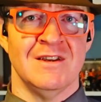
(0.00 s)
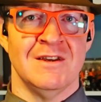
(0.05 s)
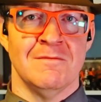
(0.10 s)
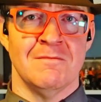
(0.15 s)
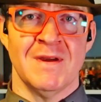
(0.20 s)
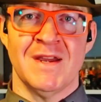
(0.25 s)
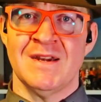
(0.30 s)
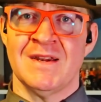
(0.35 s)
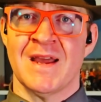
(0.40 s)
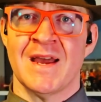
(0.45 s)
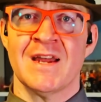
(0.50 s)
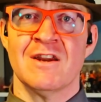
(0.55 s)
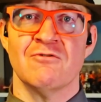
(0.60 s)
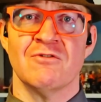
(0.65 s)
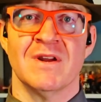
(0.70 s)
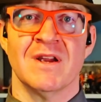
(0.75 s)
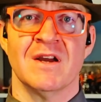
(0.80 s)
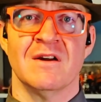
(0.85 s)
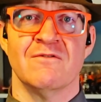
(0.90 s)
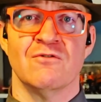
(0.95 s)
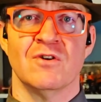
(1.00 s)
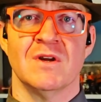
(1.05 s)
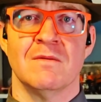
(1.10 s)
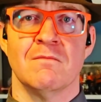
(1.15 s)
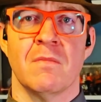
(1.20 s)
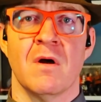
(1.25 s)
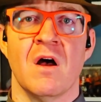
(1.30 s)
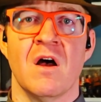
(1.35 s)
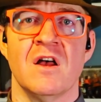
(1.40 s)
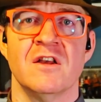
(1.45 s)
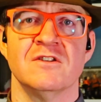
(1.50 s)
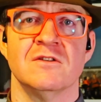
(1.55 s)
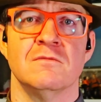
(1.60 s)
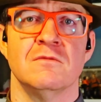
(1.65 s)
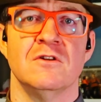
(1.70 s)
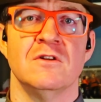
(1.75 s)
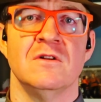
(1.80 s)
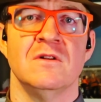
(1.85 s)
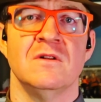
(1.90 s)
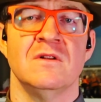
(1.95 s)
it made data recovery
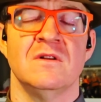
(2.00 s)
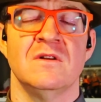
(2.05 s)
impossible.